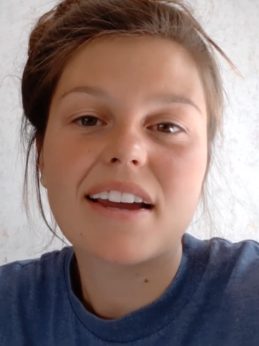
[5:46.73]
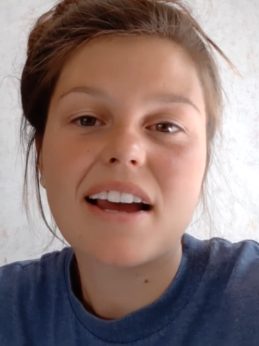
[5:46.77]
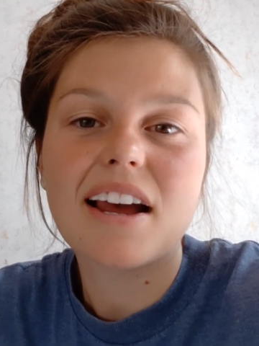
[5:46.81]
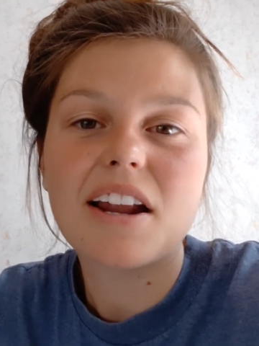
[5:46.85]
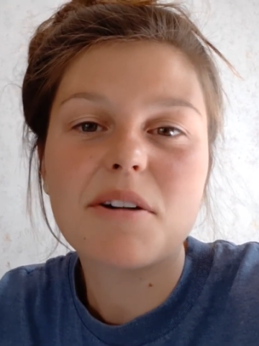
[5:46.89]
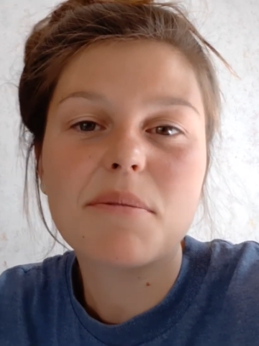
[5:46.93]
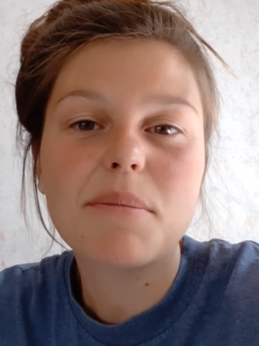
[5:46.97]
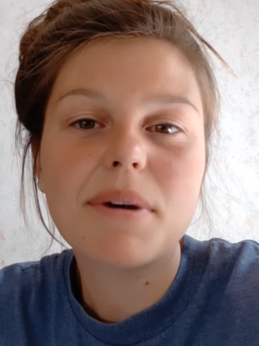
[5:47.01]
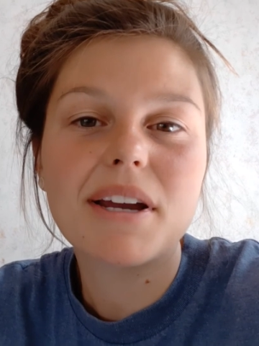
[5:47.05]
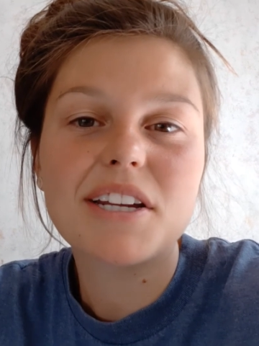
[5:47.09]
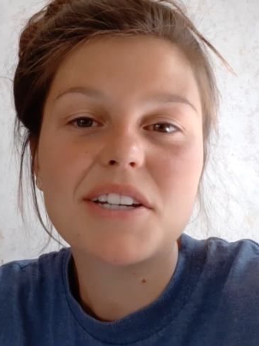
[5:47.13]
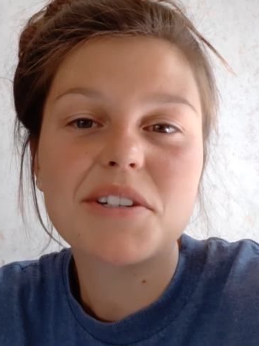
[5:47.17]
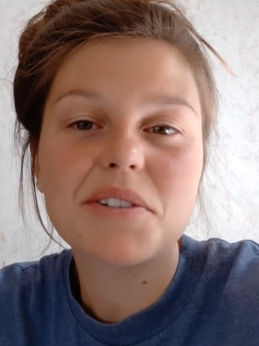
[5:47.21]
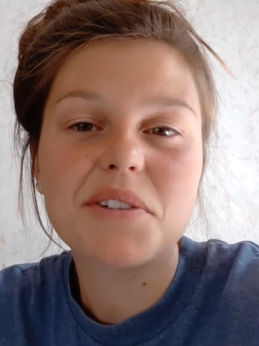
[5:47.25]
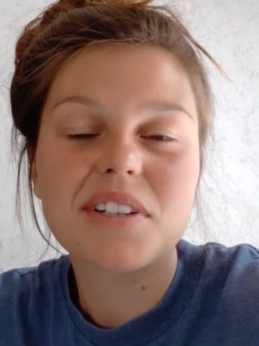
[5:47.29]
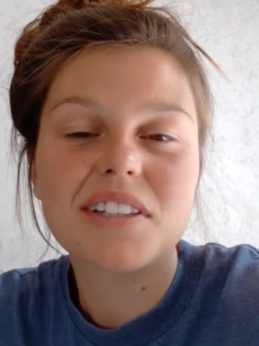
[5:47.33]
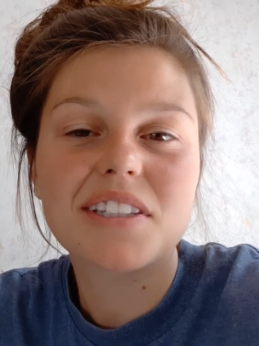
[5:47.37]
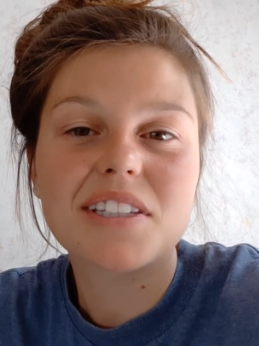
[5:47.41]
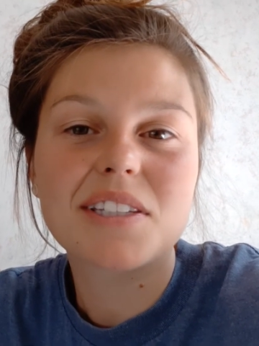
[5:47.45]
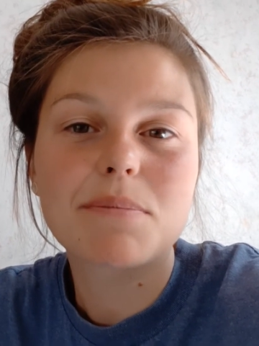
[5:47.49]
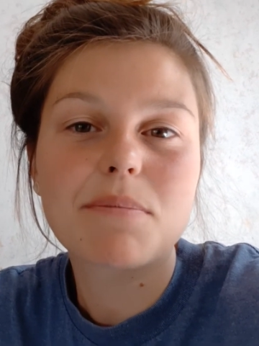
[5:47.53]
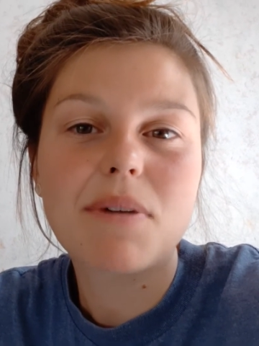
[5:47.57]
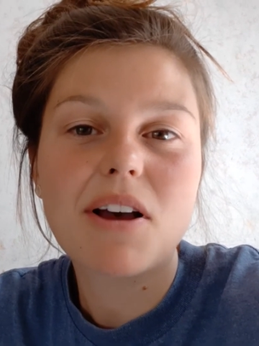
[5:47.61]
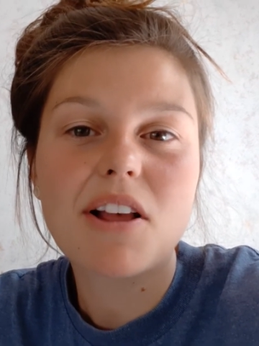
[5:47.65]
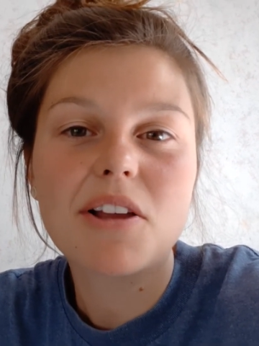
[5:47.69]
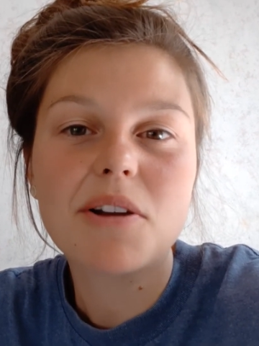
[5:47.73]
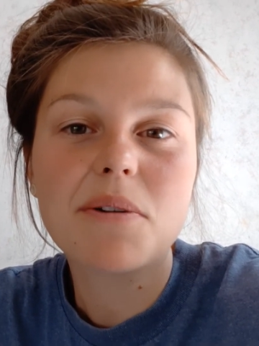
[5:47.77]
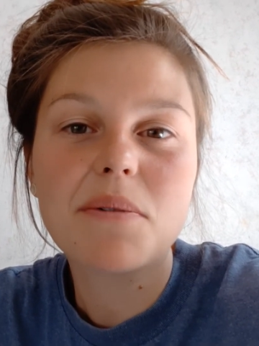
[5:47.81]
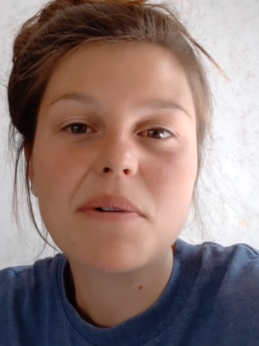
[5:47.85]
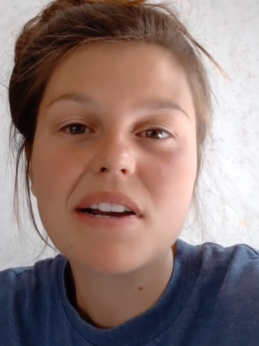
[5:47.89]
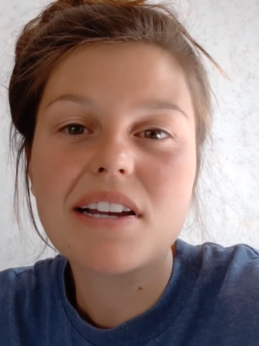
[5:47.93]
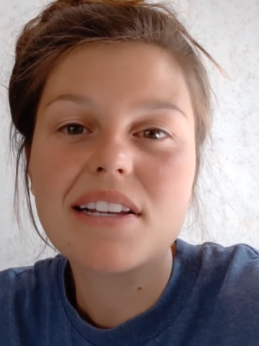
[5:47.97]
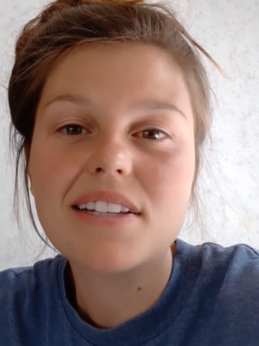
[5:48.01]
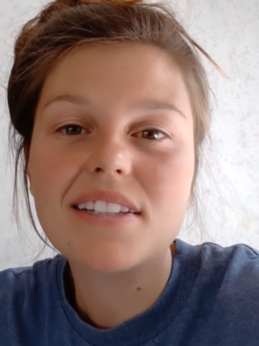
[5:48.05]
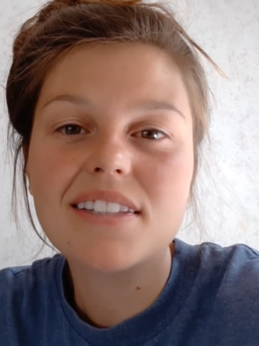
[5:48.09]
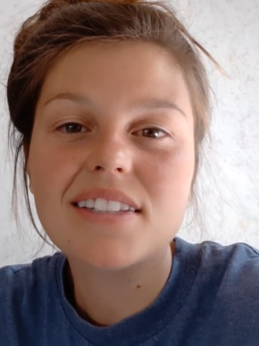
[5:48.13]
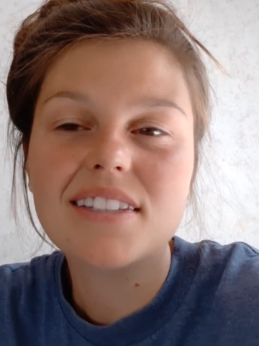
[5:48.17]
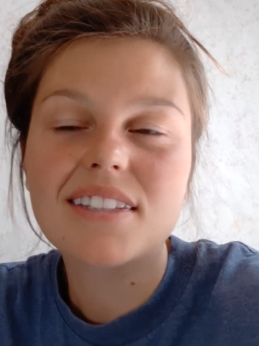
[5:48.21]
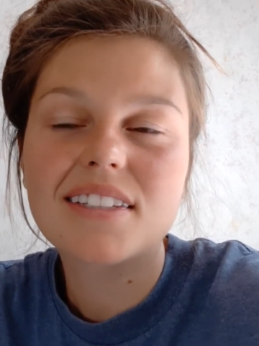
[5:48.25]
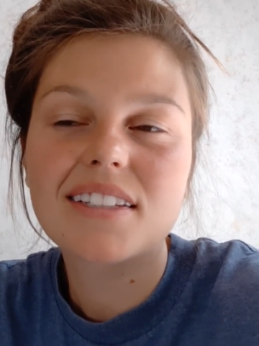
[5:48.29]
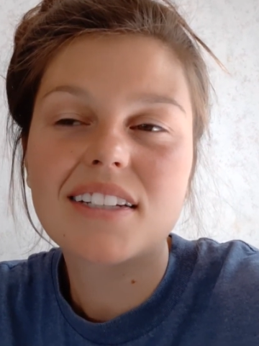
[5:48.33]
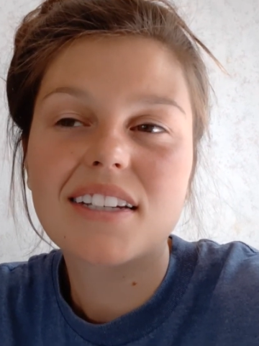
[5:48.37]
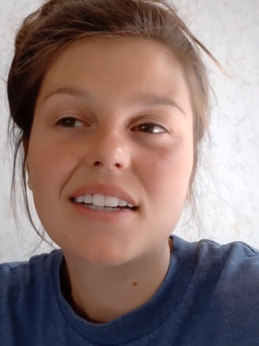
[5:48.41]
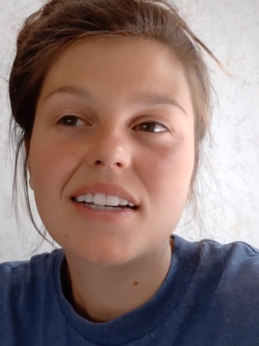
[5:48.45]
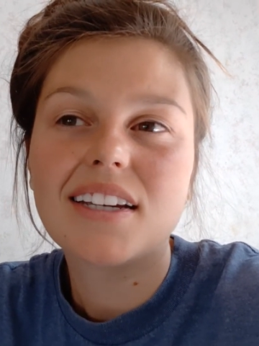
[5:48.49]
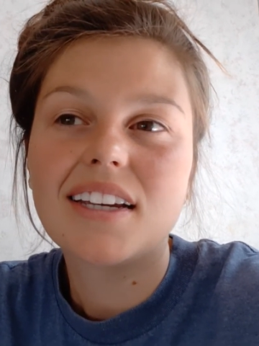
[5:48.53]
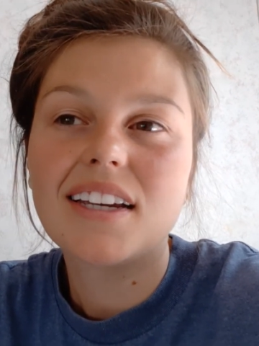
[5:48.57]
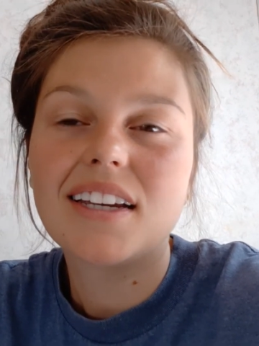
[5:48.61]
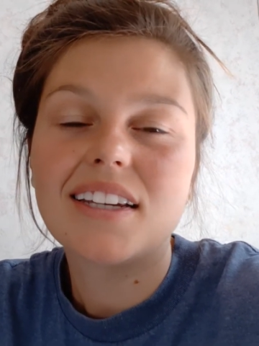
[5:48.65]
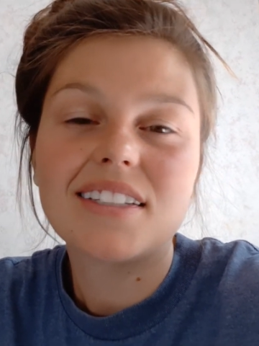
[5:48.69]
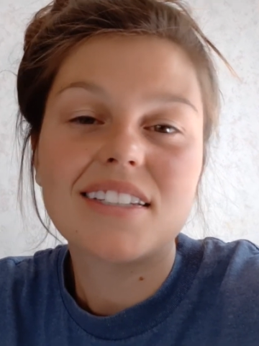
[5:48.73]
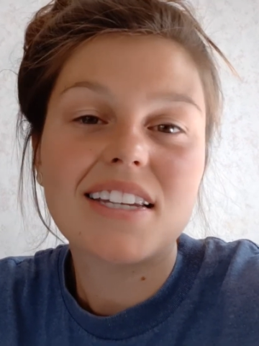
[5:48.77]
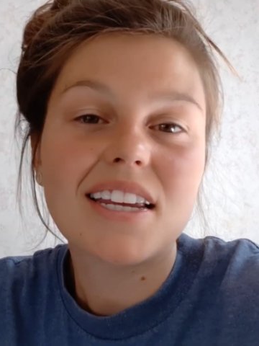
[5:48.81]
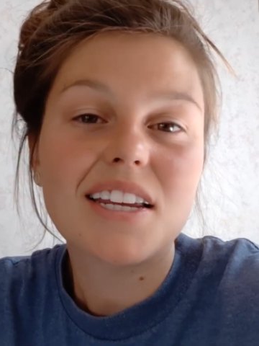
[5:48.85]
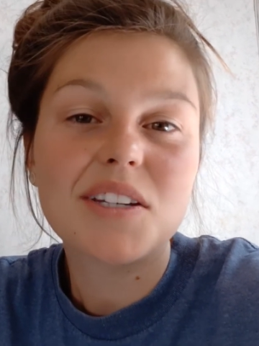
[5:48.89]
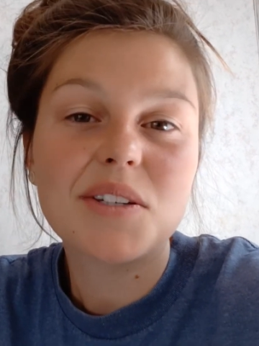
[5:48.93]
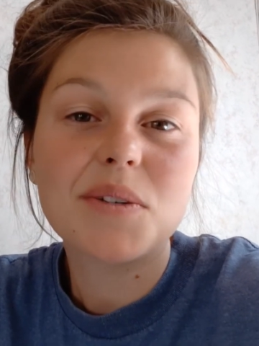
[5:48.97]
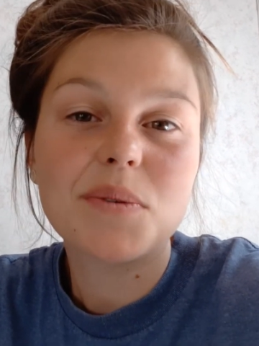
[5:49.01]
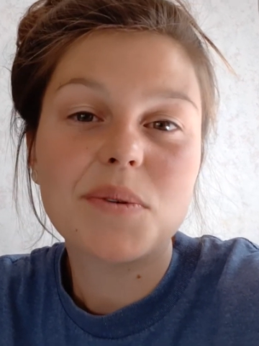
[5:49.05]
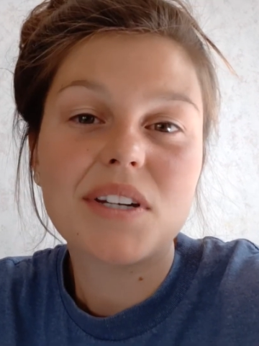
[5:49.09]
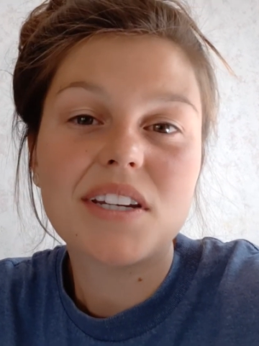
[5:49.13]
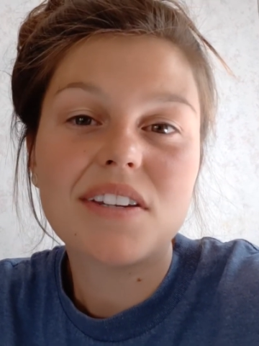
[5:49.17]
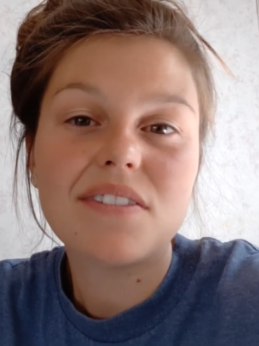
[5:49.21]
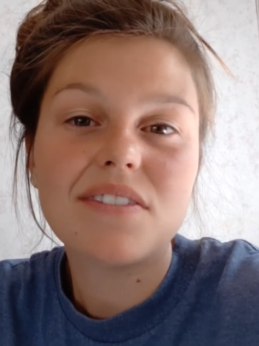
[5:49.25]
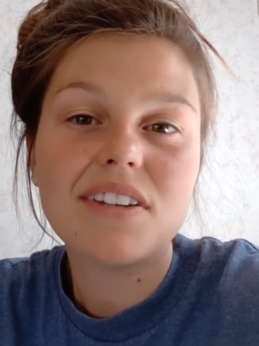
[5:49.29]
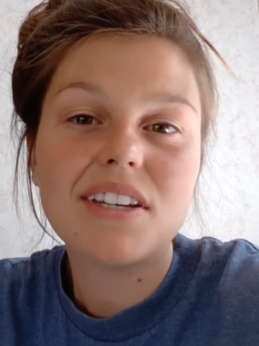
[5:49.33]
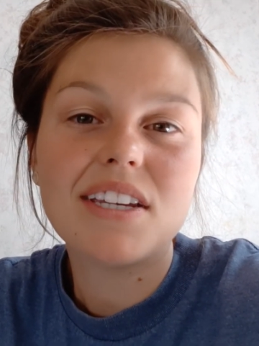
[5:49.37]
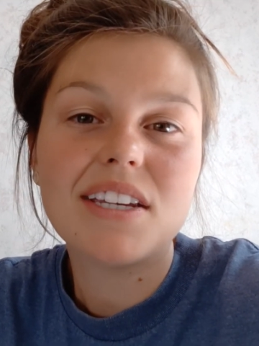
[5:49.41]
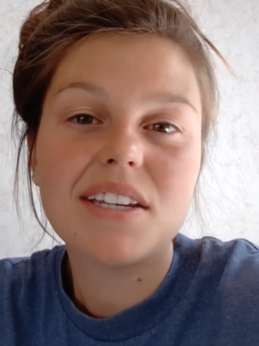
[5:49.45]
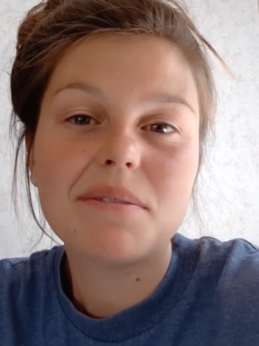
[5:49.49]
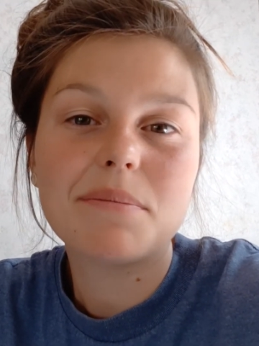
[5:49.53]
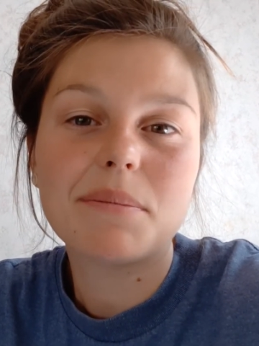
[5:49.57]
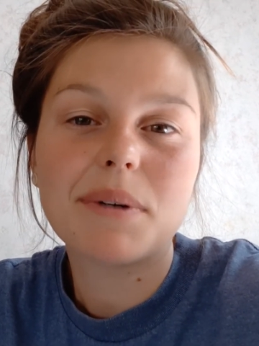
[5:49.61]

I don't mind doing the smaller ones, ten, twenty feet,